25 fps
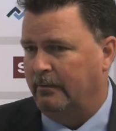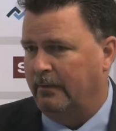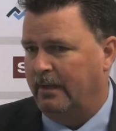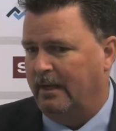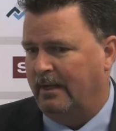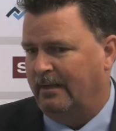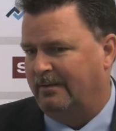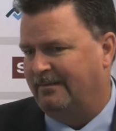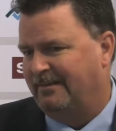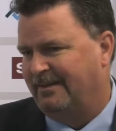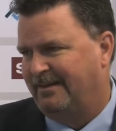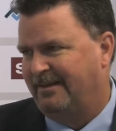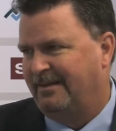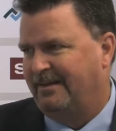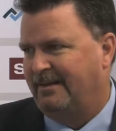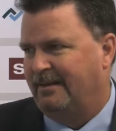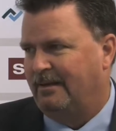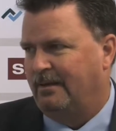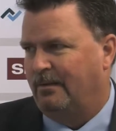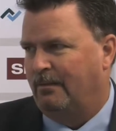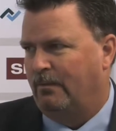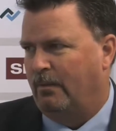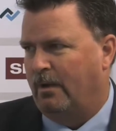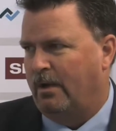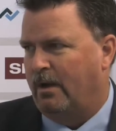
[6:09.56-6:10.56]
Well,
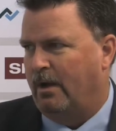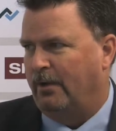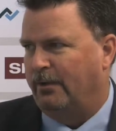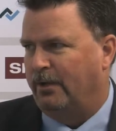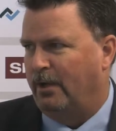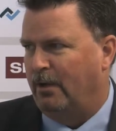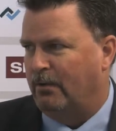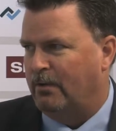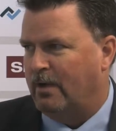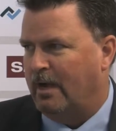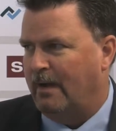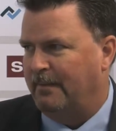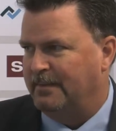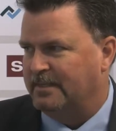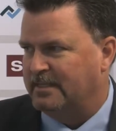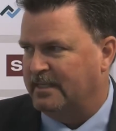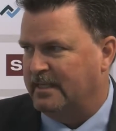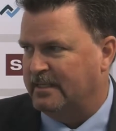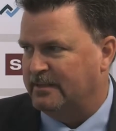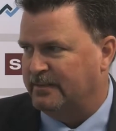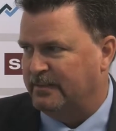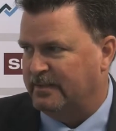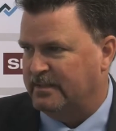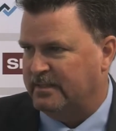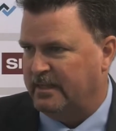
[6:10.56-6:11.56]
we all know common
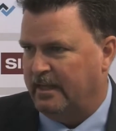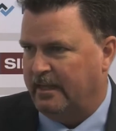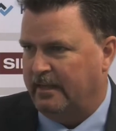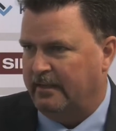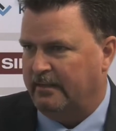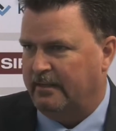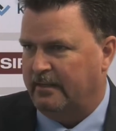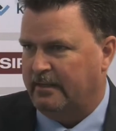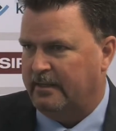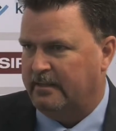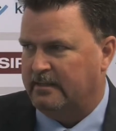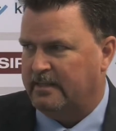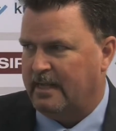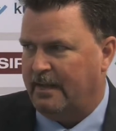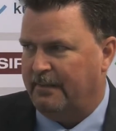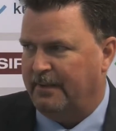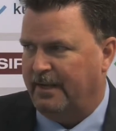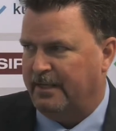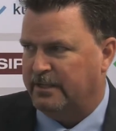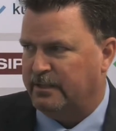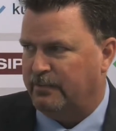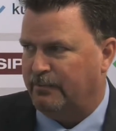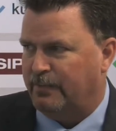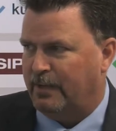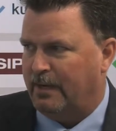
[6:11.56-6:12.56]
sense would say the
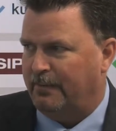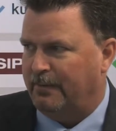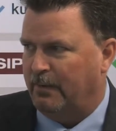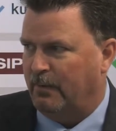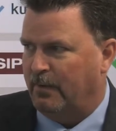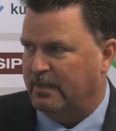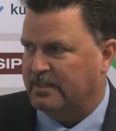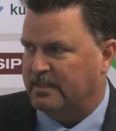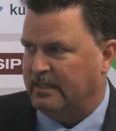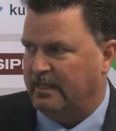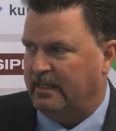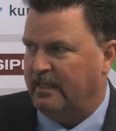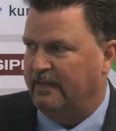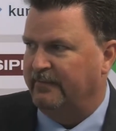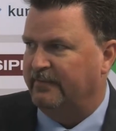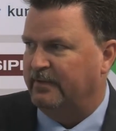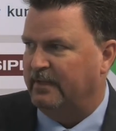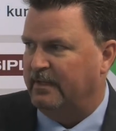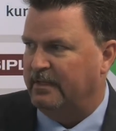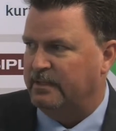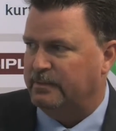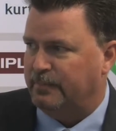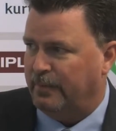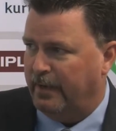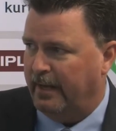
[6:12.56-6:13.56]
contamination probably wasn't
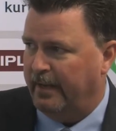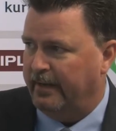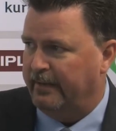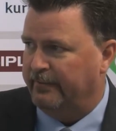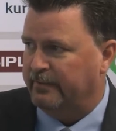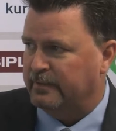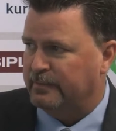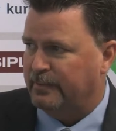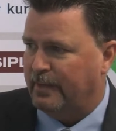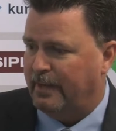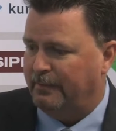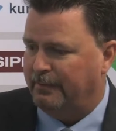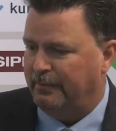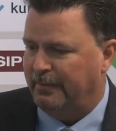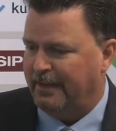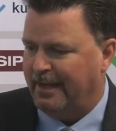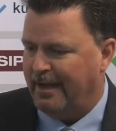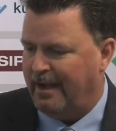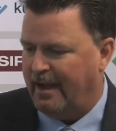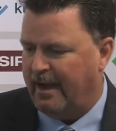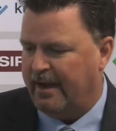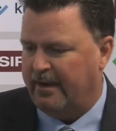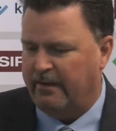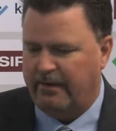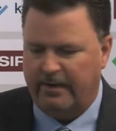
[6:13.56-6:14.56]
evenly spread. It was probably
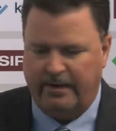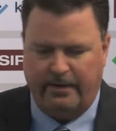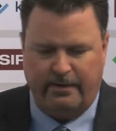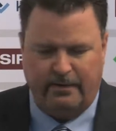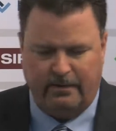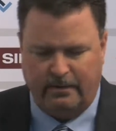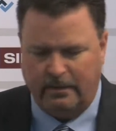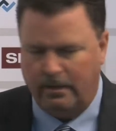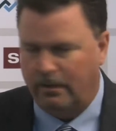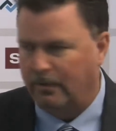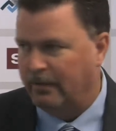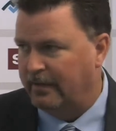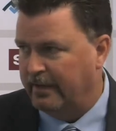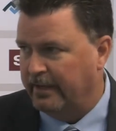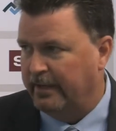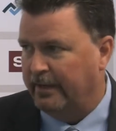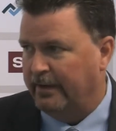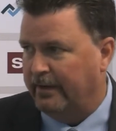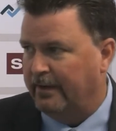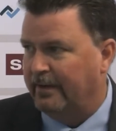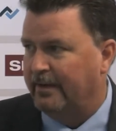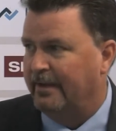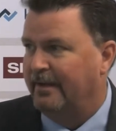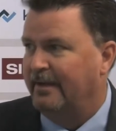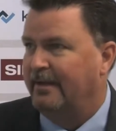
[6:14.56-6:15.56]
higher here, lower
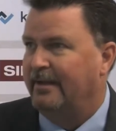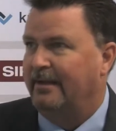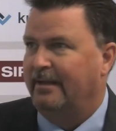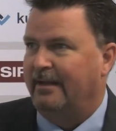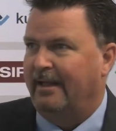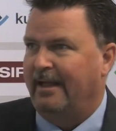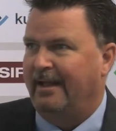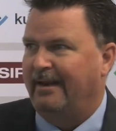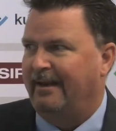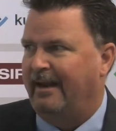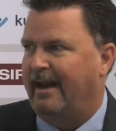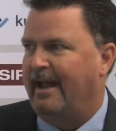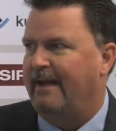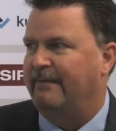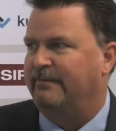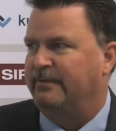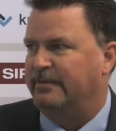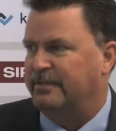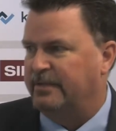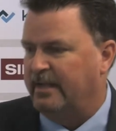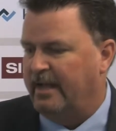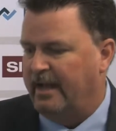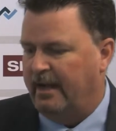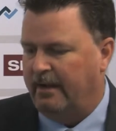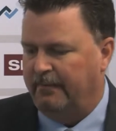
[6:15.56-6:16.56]
here, and it
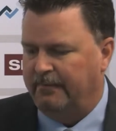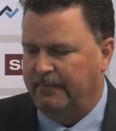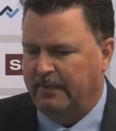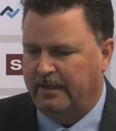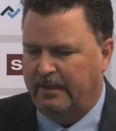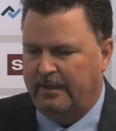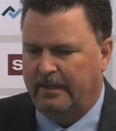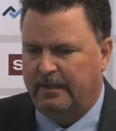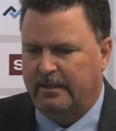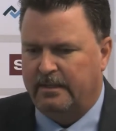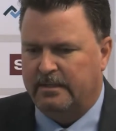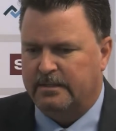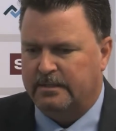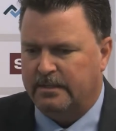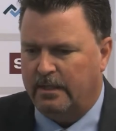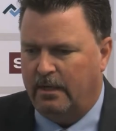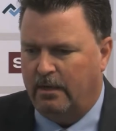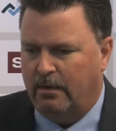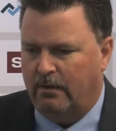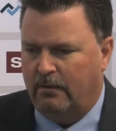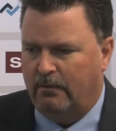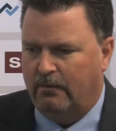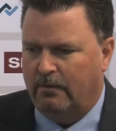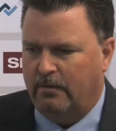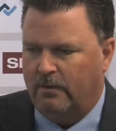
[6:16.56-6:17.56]
averaged out.
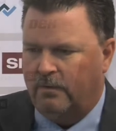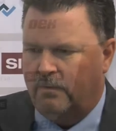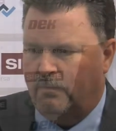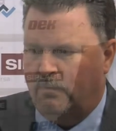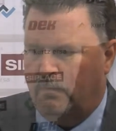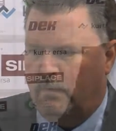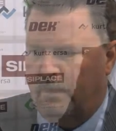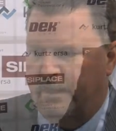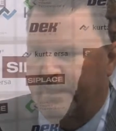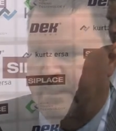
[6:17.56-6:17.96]
So one